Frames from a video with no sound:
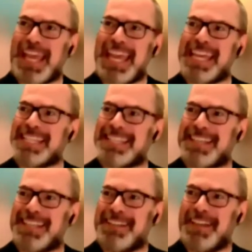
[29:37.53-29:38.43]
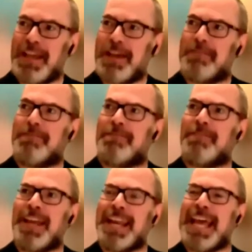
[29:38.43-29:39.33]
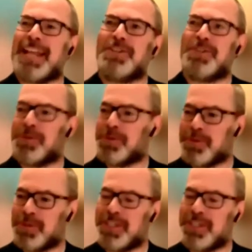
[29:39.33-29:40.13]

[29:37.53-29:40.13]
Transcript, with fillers: it's a financial